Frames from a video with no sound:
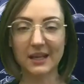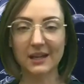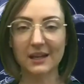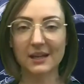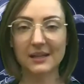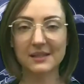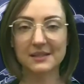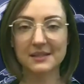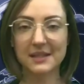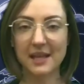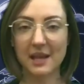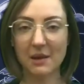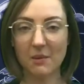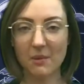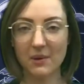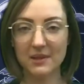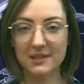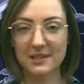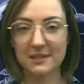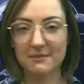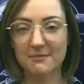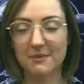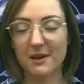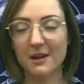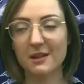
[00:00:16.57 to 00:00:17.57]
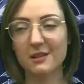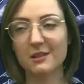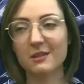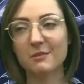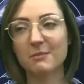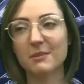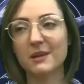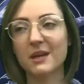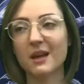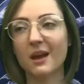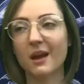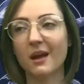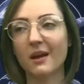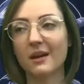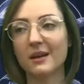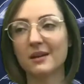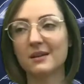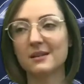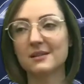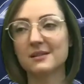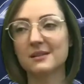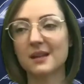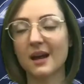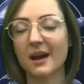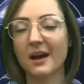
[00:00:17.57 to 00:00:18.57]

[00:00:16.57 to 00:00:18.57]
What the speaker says: And I say once a month because